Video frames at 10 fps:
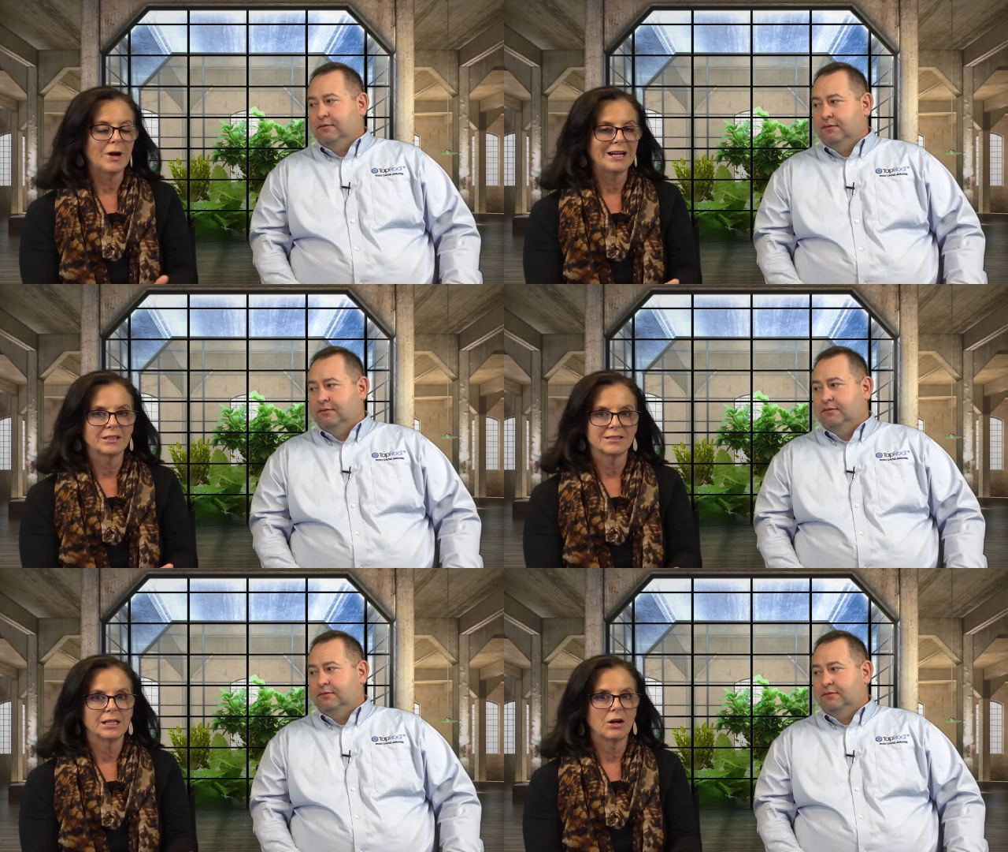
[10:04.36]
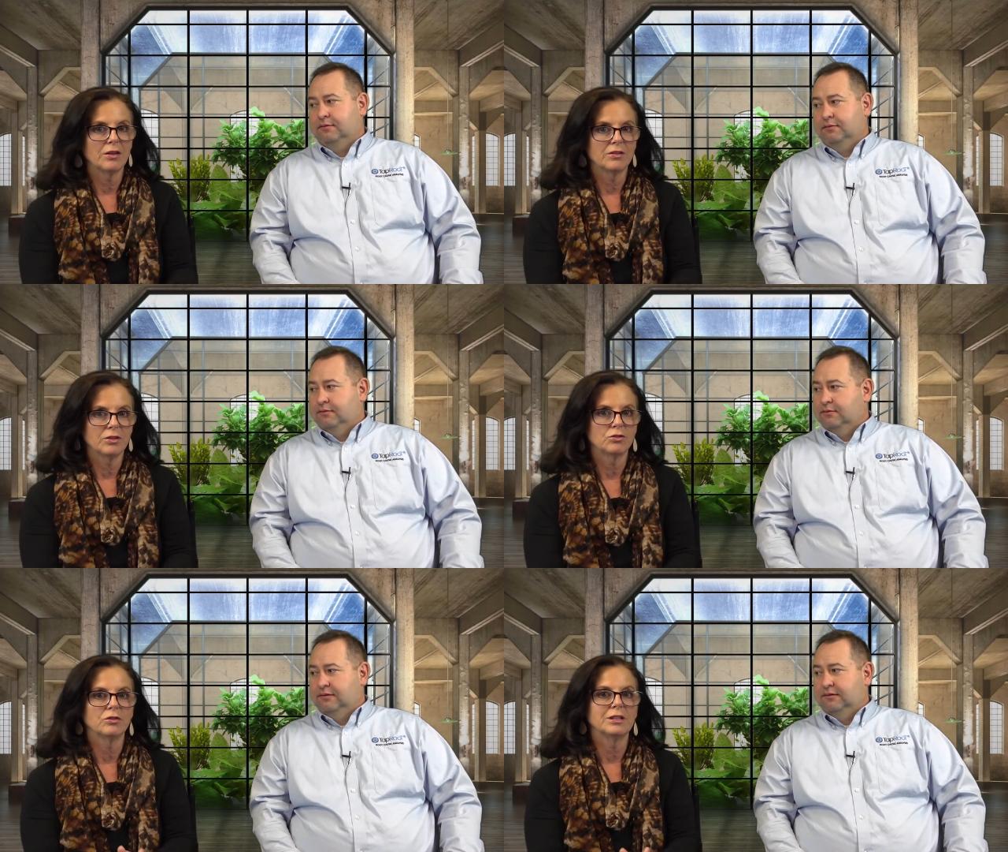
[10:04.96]
Speaker 1: practicing all the
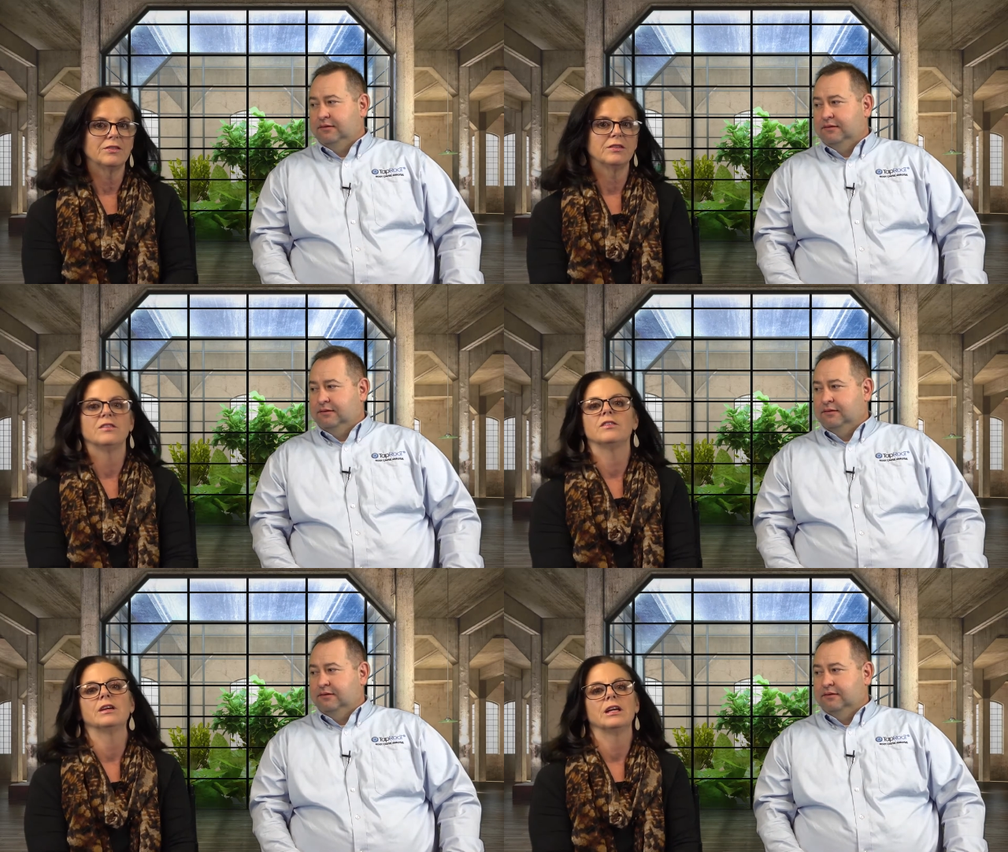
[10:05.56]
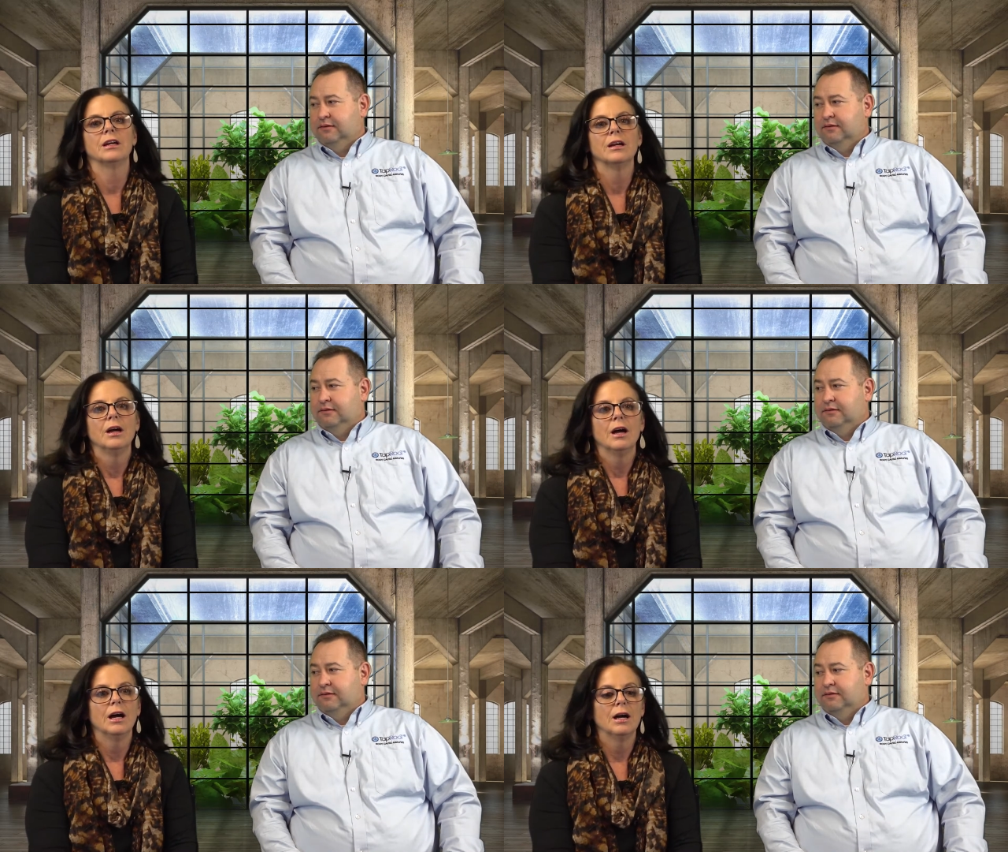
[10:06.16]
social distancing,
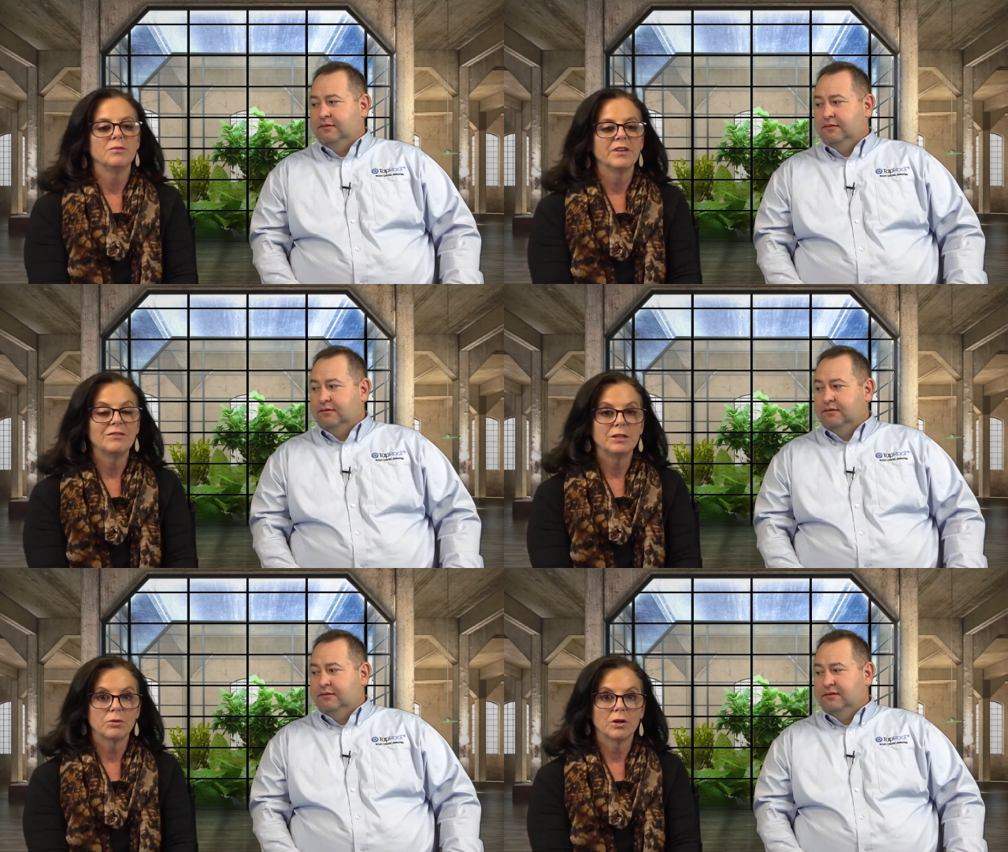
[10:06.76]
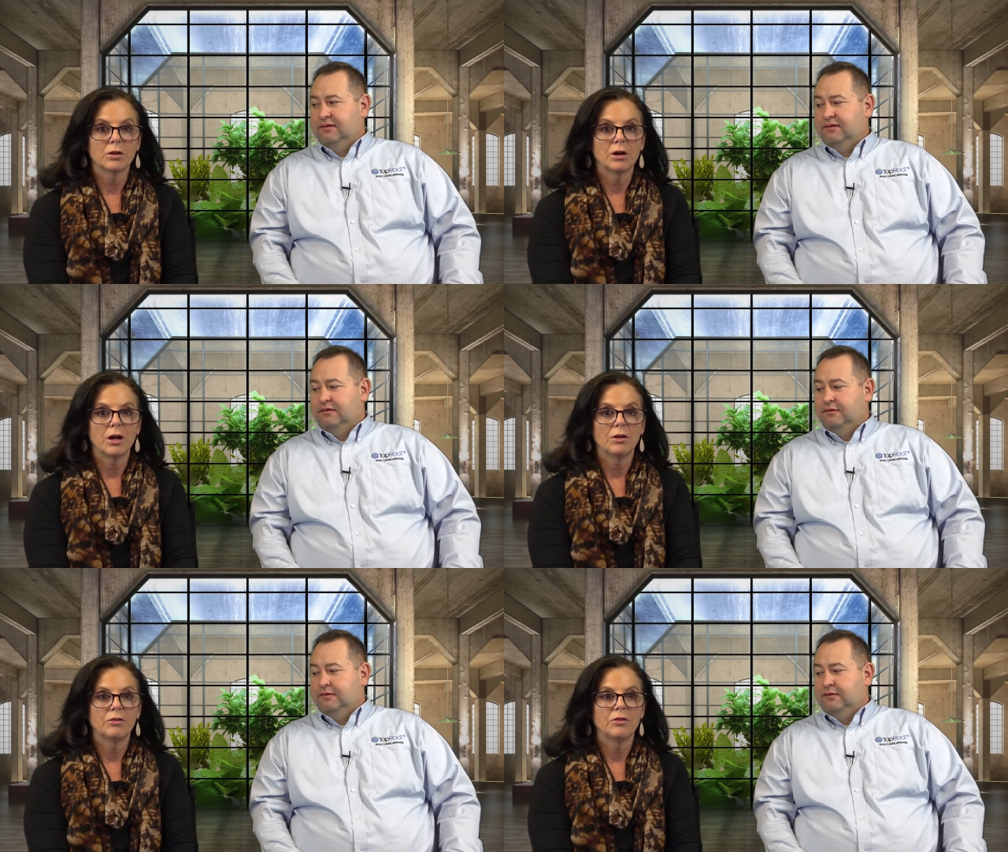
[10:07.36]
um, safety
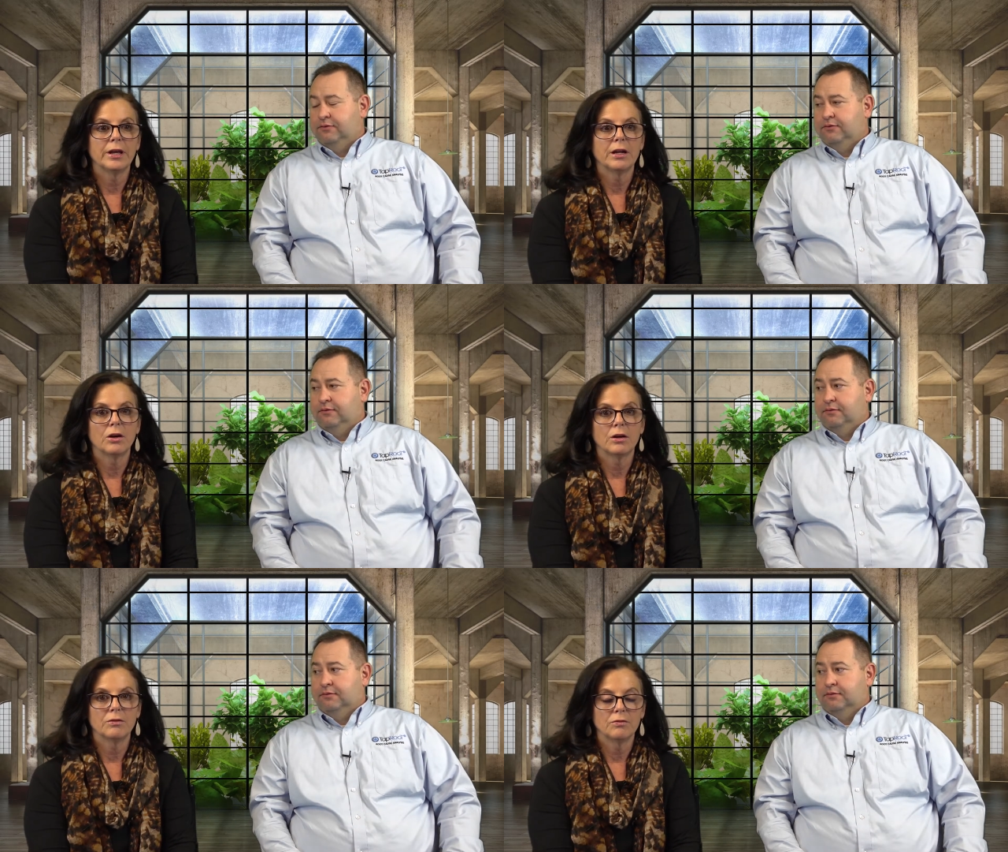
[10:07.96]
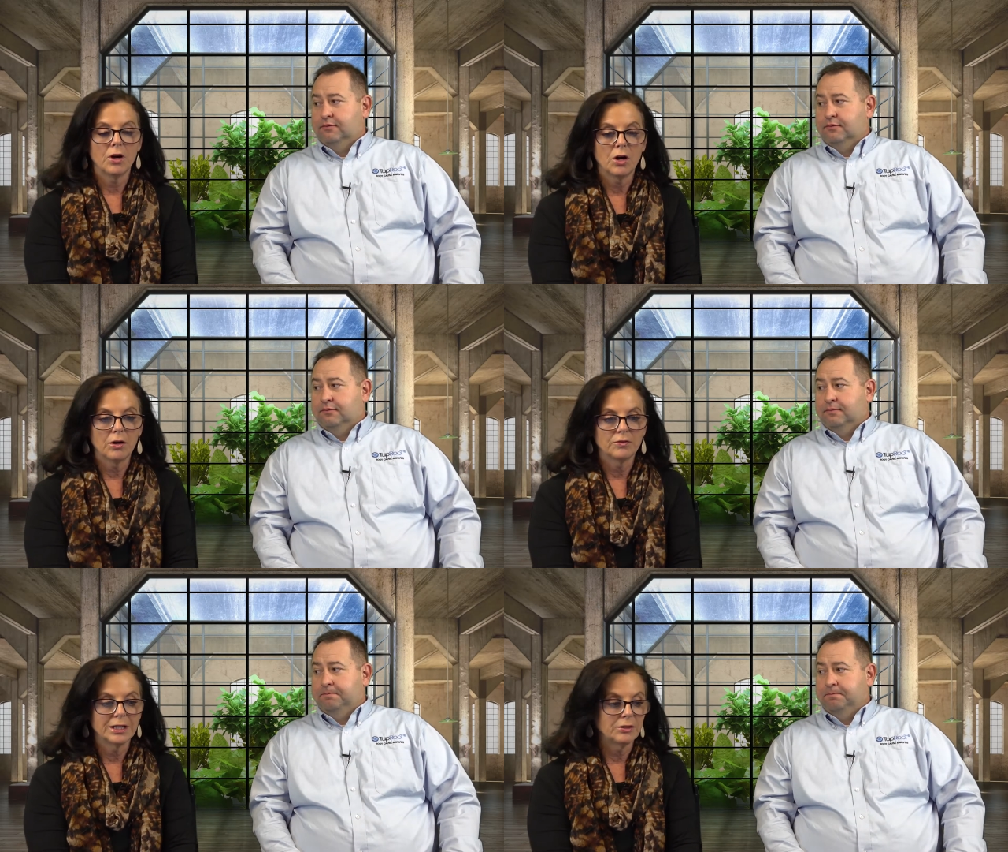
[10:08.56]
protocols that are
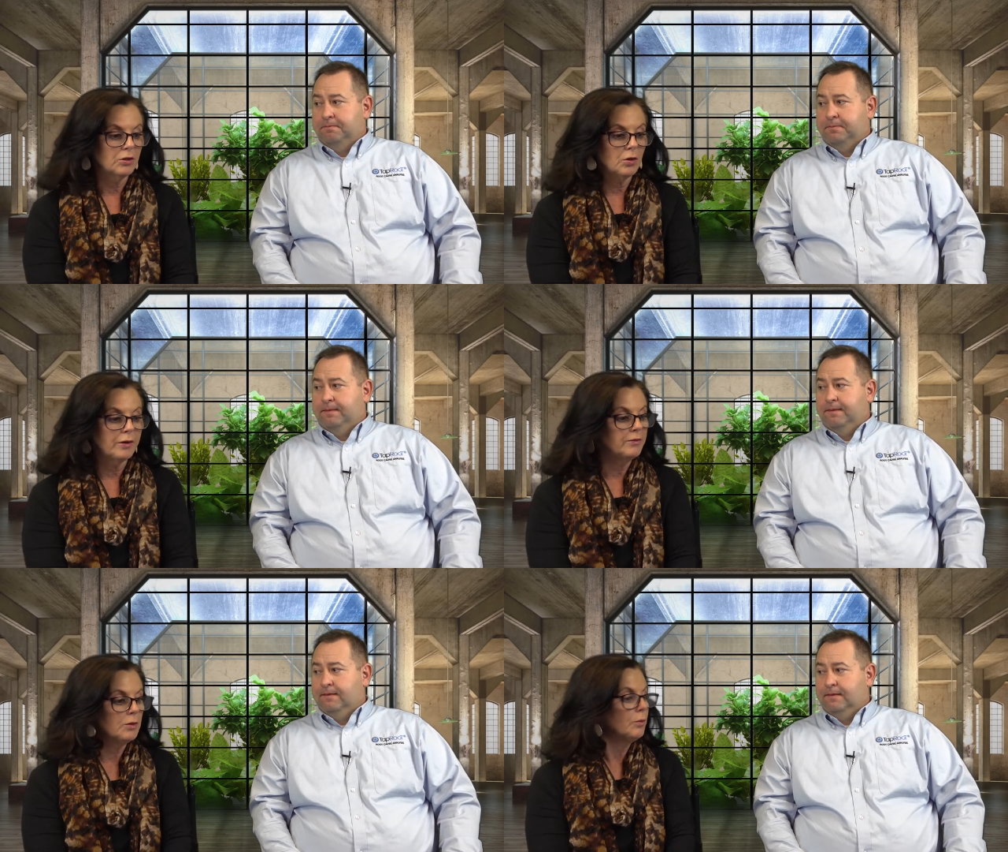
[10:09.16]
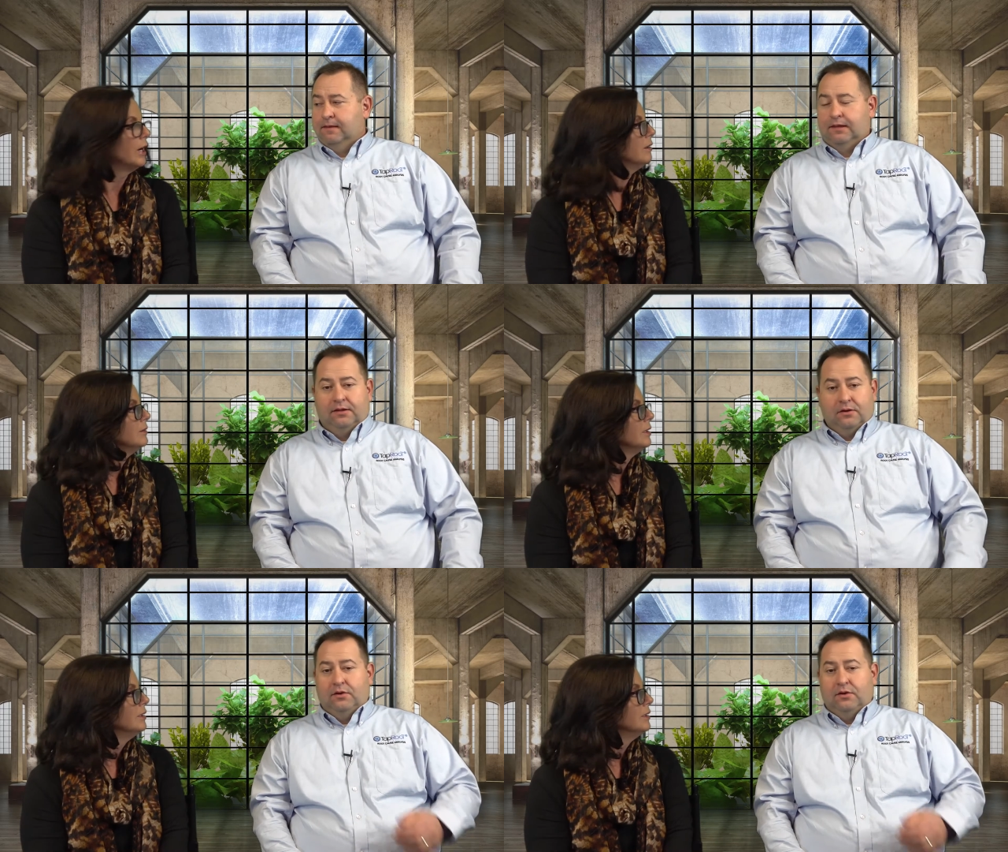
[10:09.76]
involved, and they're going very well.